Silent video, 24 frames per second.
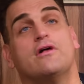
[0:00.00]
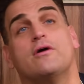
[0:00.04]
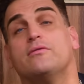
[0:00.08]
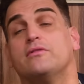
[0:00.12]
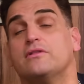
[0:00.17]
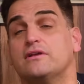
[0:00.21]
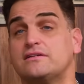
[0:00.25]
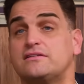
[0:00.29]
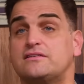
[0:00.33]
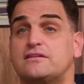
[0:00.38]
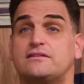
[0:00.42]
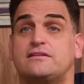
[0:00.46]

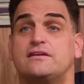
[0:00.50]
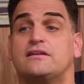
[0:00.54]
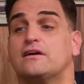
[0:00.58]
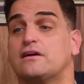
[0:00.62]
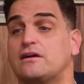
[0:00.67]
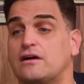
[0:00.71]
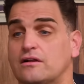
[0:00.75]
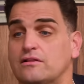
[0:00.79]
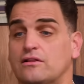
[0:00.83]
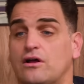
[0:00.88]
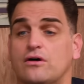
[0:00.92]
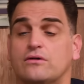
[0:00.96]
listen to the
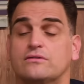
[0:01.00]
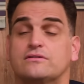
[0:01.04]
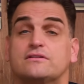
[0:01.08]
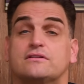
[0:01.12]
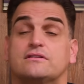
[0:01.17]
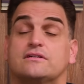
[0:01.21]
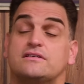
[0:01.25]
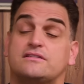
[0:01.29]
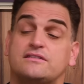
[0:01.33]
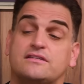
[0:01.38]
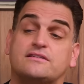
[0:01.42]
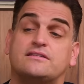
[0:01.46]
colognes.
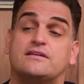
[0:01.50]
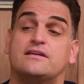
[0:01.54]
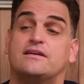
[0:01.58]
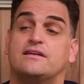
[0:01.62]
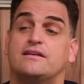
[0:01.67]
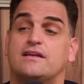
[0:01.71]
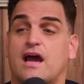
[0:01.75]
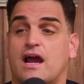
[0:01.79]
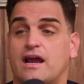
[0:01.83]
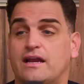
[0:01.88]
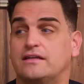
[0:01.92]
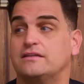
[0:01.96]
Listen to the
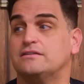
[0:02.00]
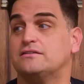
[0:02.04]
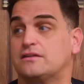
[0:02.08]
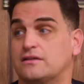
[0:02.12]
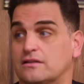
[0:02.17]
90s